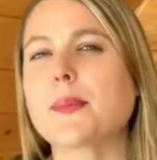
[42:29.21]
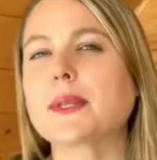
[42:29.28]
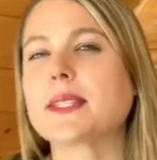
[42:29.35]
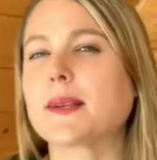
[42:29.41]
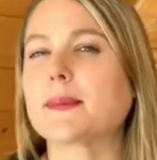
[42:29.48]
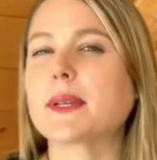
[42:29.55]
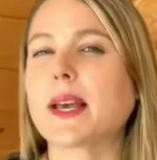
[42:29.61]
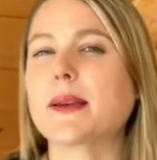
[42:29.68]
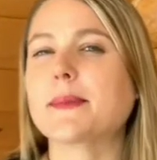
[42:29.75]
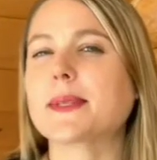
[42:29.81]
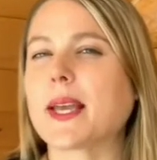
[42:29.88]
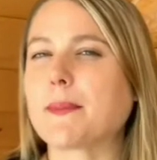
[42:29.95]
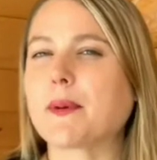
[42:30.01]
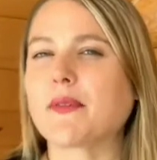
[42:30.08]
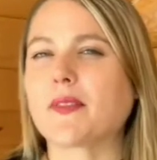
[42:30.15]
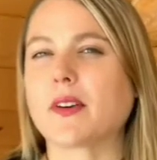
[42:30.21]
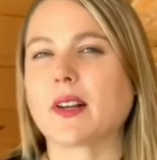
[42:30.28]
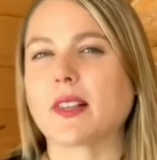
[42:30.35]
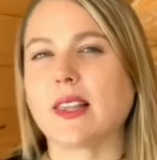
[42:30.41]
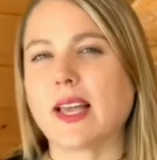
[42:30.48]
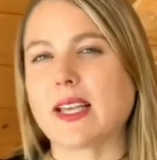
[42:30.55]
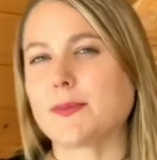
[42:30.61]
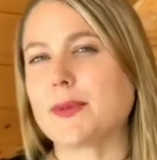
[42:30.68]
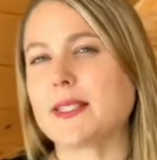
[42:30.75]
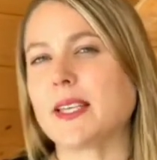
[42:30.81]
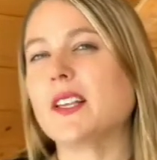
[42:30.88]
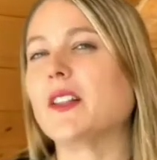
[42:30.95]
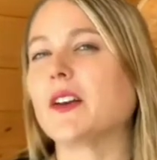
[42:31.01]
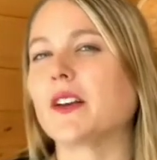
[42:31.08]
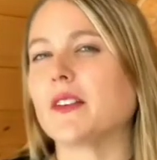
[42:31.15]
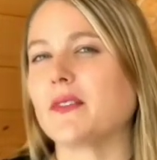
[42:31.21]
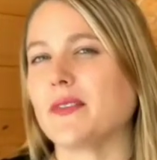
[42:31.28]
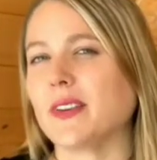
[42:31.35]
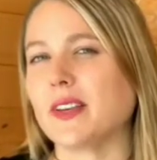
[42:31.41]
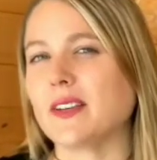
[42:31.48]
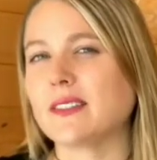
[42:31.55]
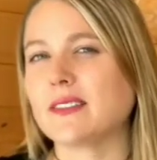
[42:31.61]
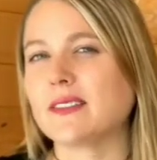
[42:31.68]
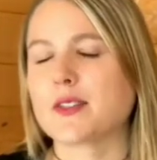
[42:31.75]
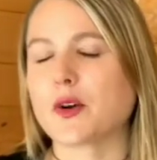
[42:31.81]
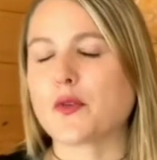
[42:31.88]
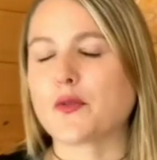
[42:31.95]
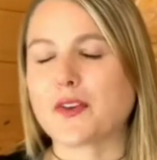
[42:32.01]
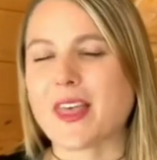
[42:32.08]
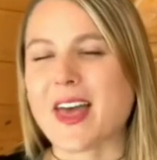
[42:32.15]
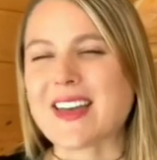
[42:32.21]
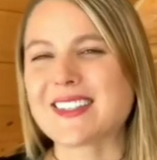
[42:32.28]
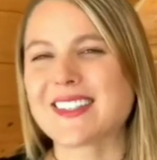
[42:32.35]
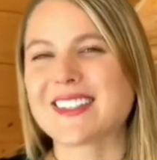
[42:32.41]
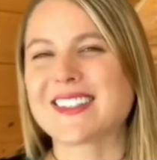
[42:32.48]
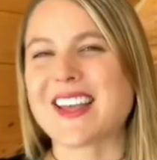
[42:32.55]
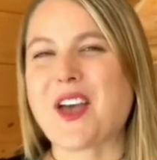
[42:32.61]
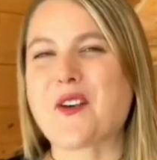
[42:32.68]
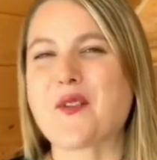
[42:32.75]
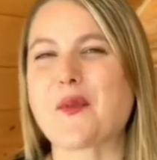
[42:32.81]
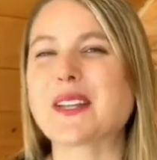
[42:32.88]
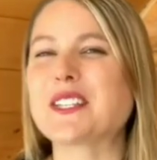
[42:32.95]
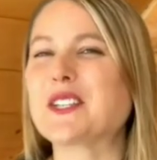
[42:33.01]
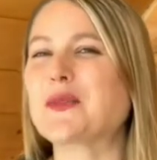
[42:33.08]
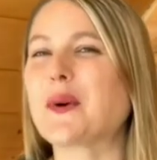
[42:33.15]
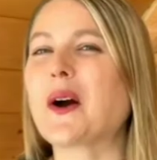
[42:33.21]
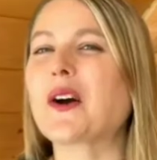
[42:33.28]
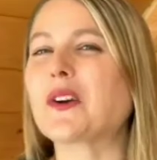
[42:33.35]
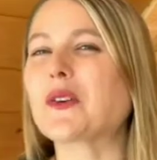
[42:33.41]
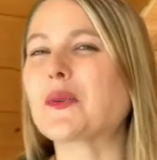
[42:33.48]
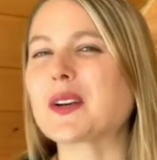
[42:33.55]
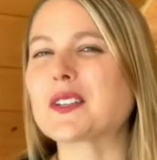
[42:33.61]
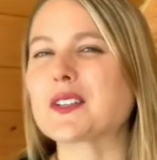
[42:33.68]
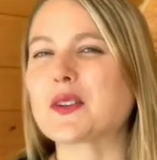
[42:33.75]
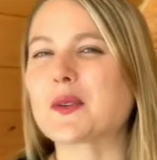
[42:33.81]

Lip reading: but sometimes I prefer a less busy look and feel. So for that, I went to a hardware